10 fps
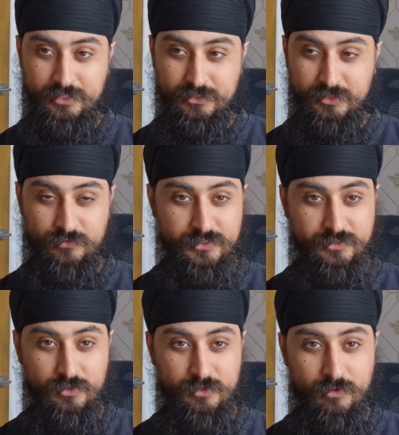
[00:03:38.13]
So if it's
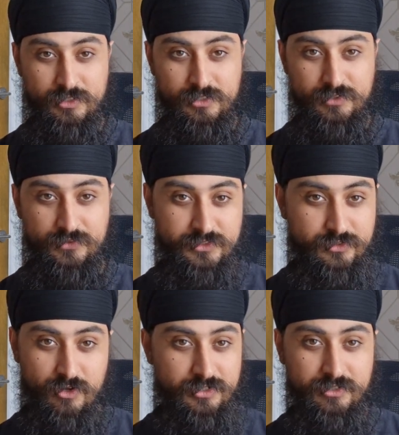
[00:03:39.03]
God
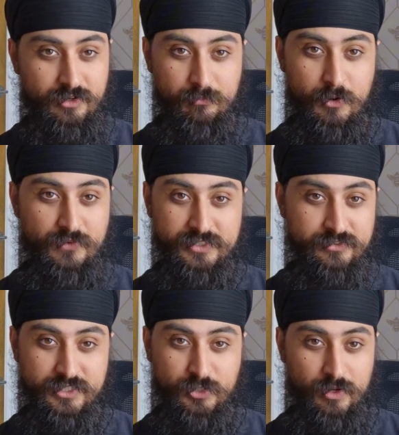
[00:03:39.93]
on both ends
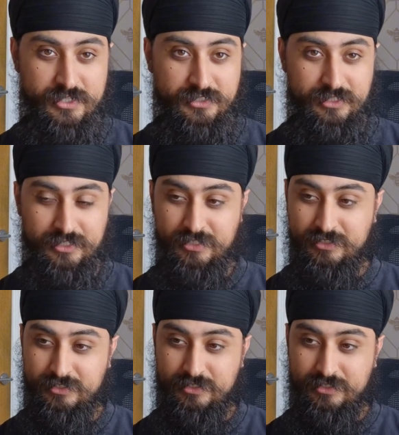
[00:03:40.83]
of the equation here,